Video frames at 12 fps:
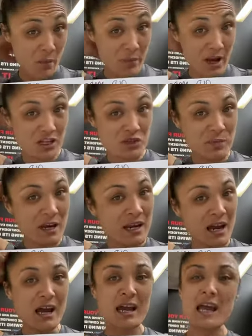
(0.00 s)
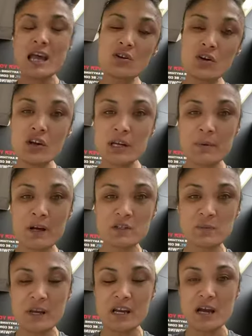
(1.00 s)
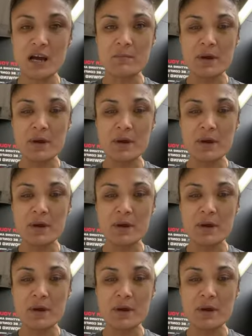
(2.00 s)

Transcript: punch better, and not only punch better,